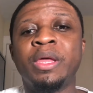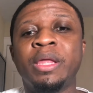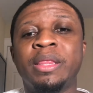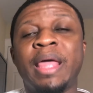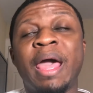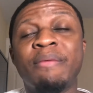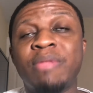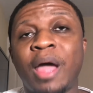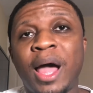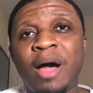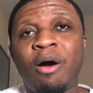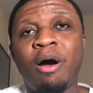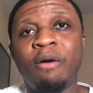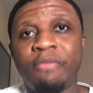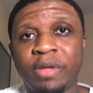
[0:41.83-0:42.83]
they have to
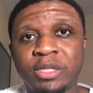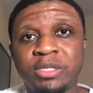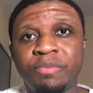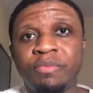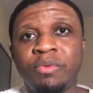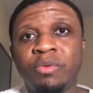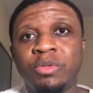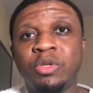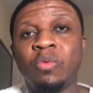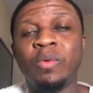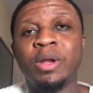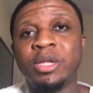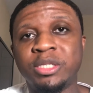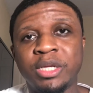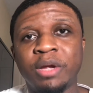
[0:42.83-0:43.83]
out-offensive you to
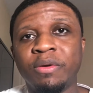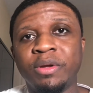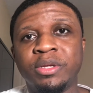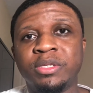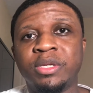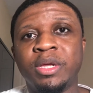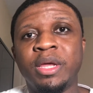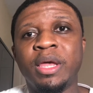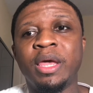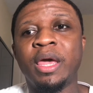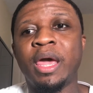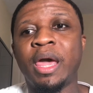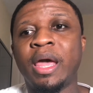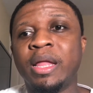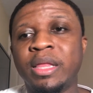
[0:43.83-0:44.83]
win a series.
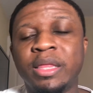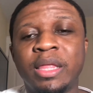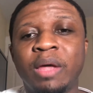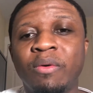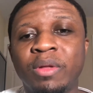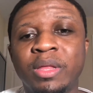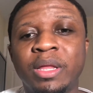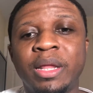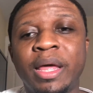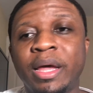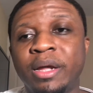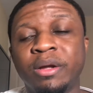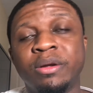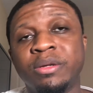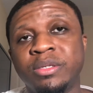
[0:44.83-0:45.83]
And the thing with the
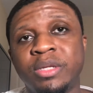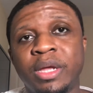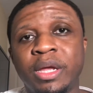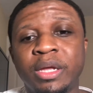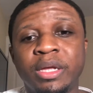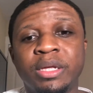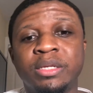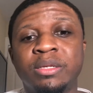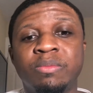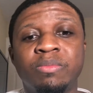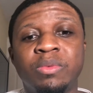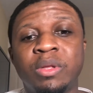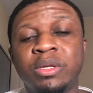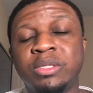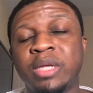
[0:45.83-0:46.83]
Lakers is
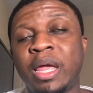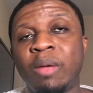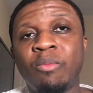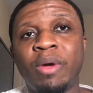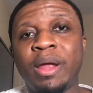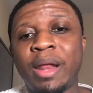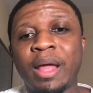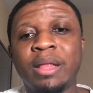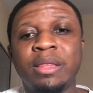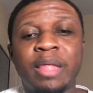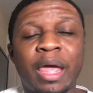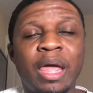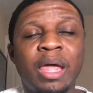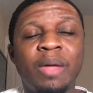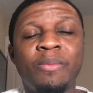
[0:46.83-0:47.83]
the same way that
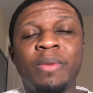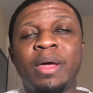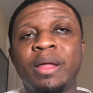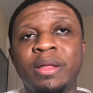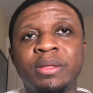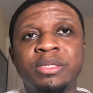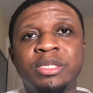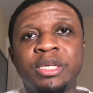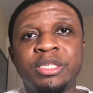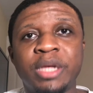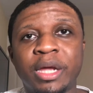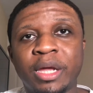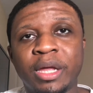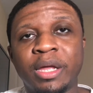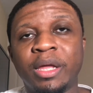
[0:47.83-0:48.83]
Dame and
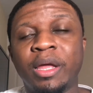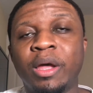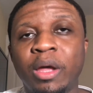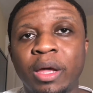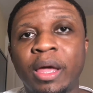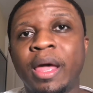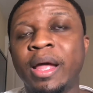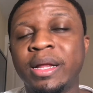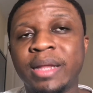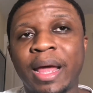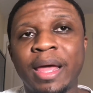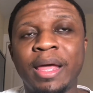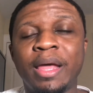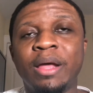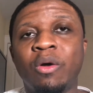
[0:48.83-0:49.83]
CJ could
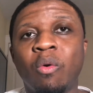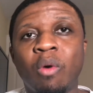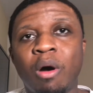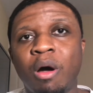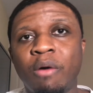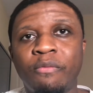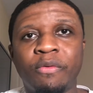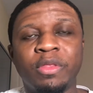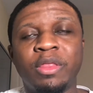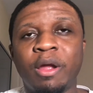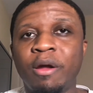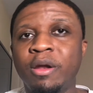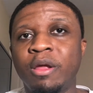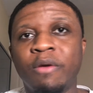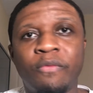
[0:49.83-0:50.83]
ignite and go off for
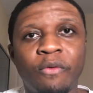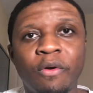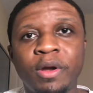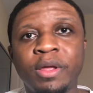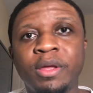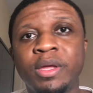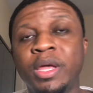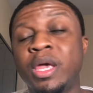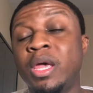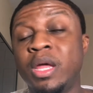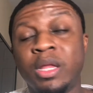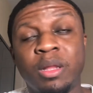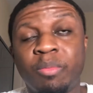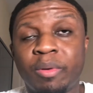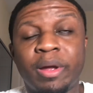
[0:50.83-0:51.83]
30 or 40,
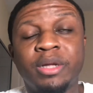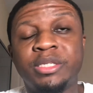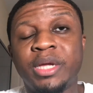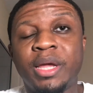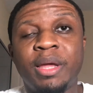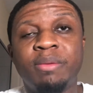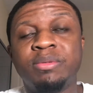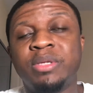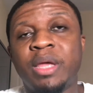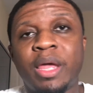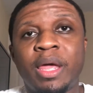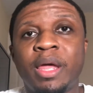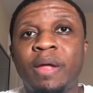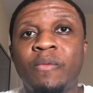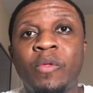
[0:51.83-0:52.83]
LeBron James
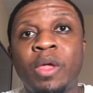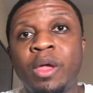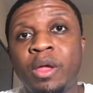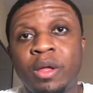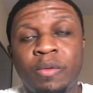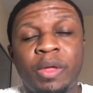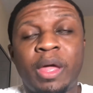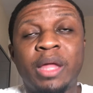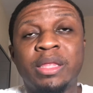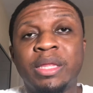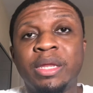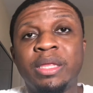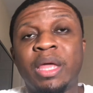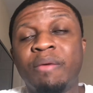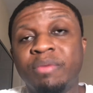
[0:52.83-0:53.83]
and
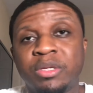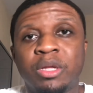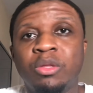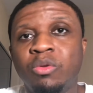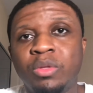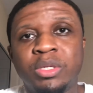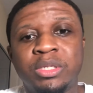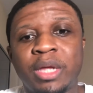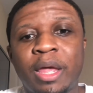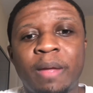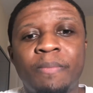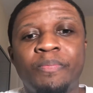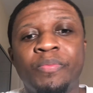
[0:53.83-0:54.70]
Anthony Davis could do the same.